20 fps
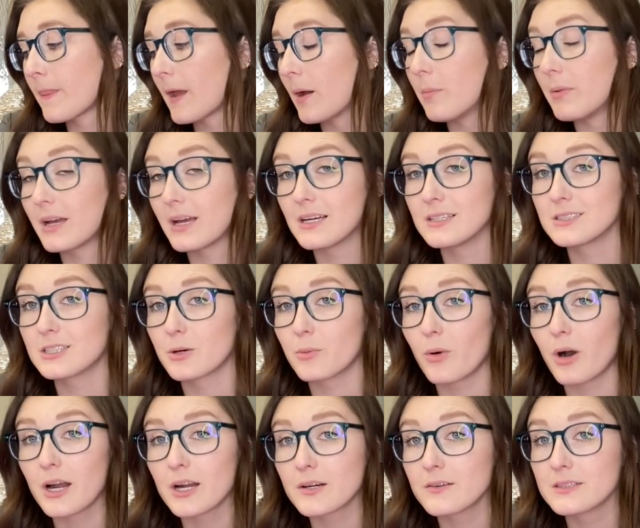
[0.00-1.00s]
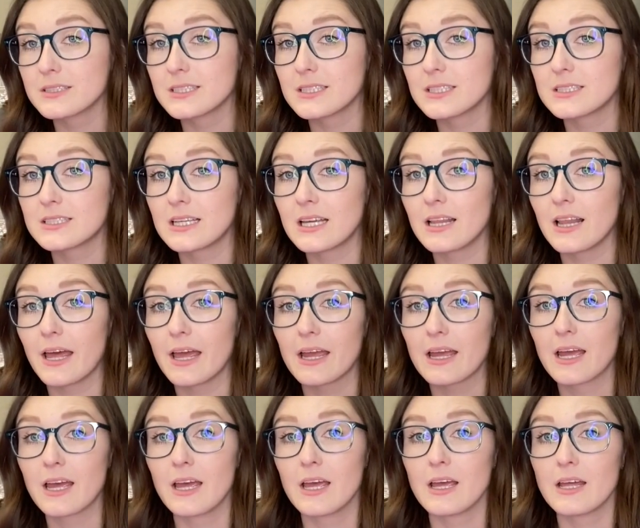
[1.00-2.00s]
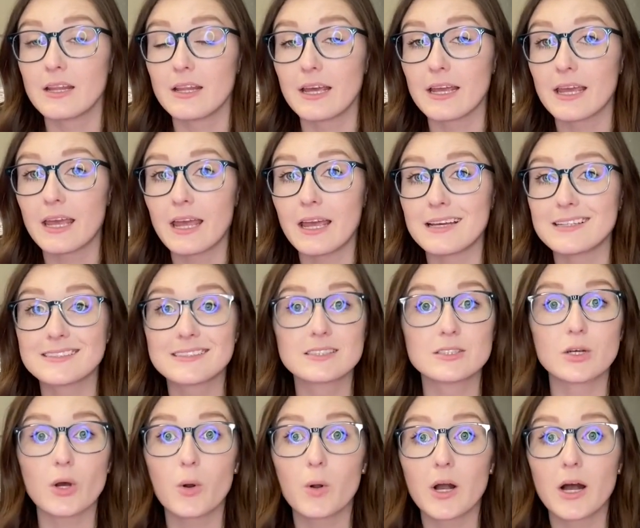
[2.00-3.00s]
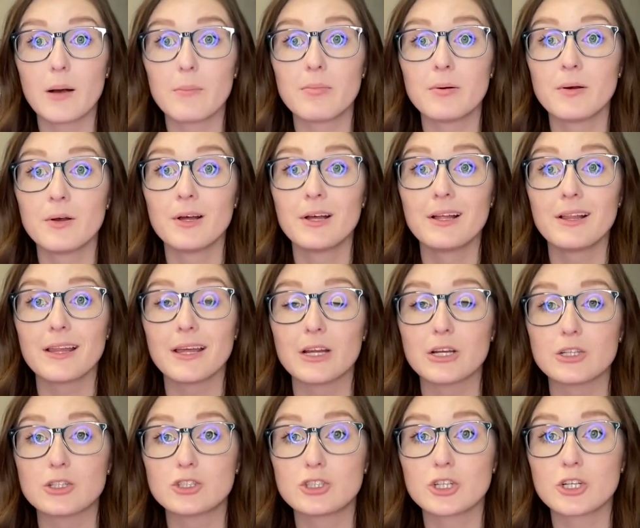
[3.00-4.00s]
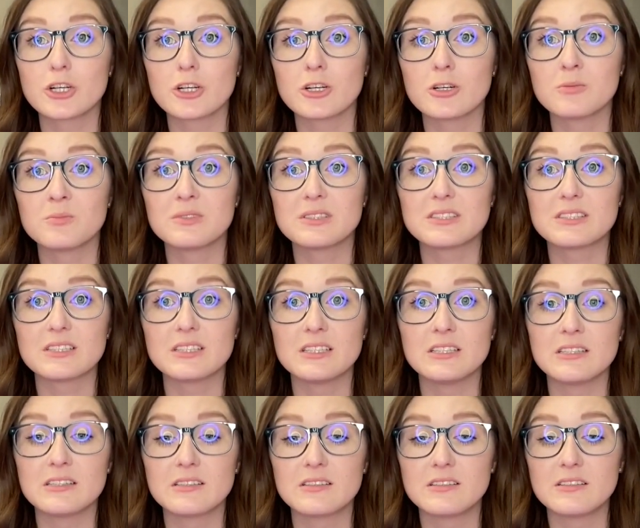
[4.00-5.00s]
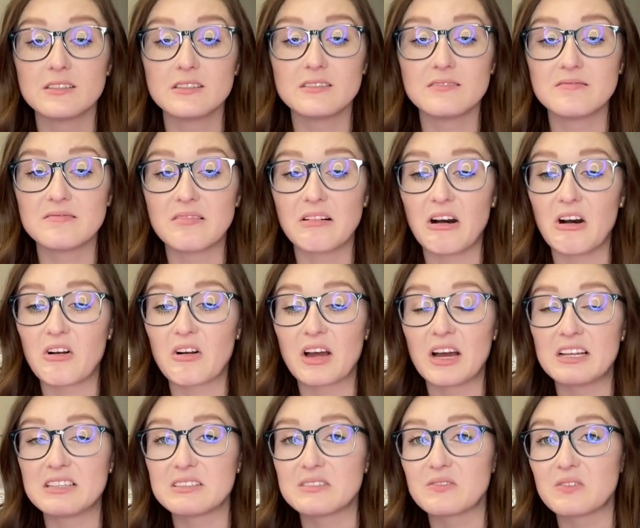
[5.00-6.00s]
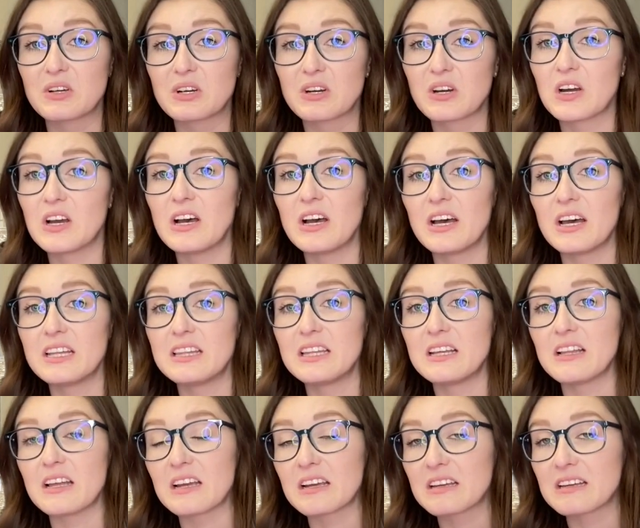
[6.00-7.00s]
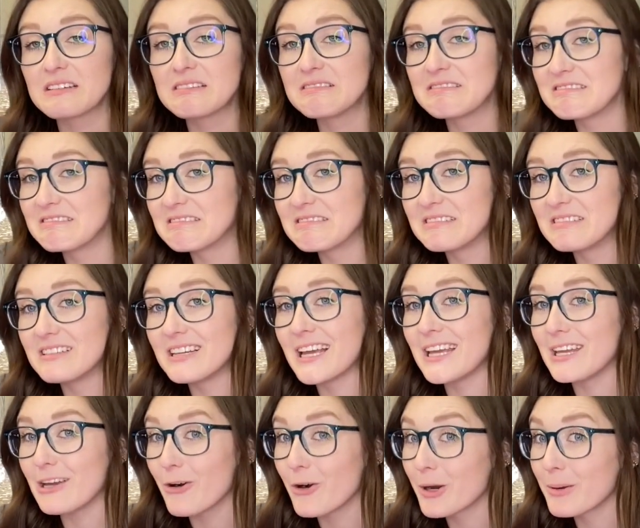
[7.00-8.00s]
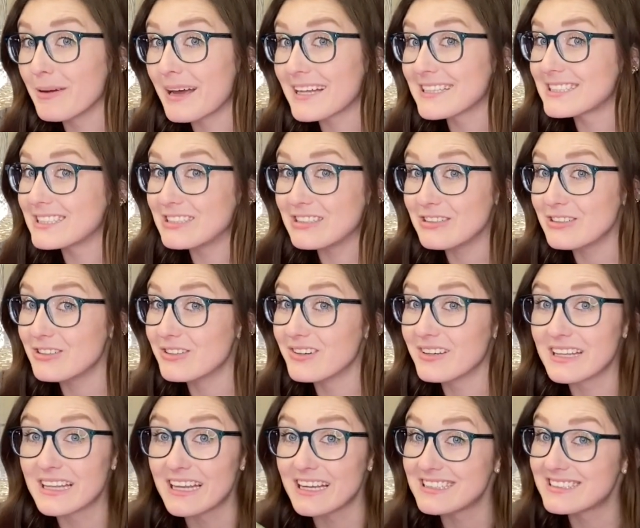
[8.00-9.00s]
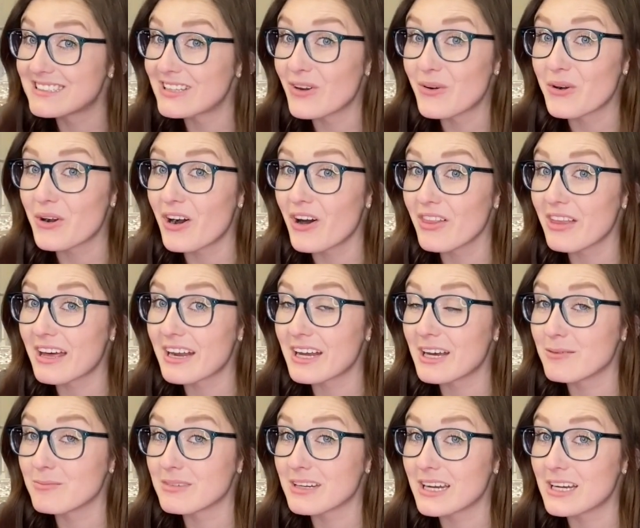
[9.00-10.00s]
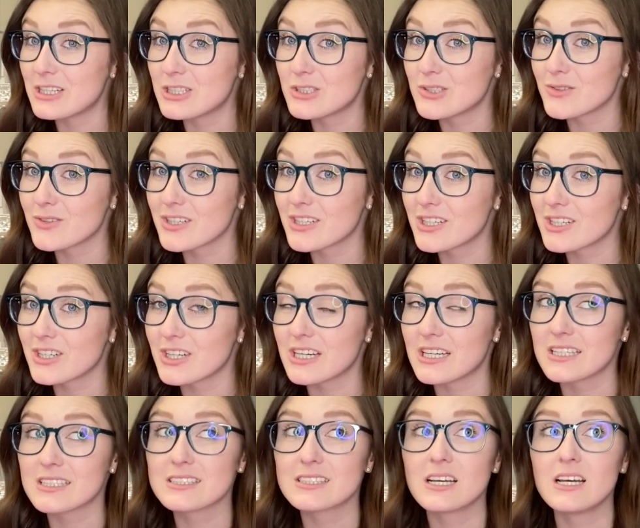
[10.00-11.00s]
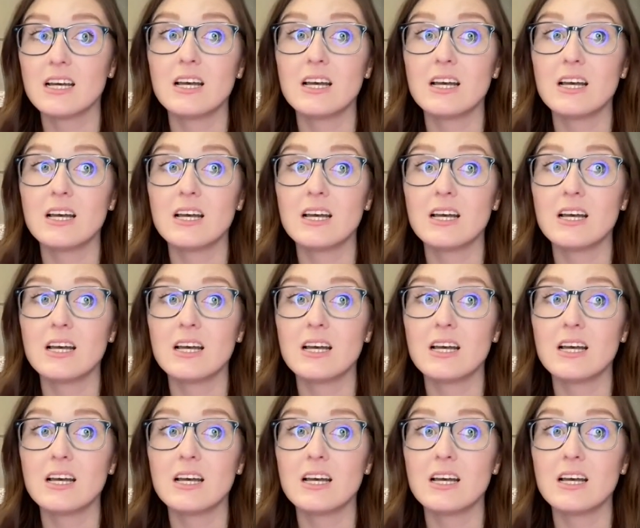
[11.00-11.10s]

Because they're water resistant, like they can't soak up like germs and all kinds of crud that like yoga mats do. They soak all that up, in case you were curious.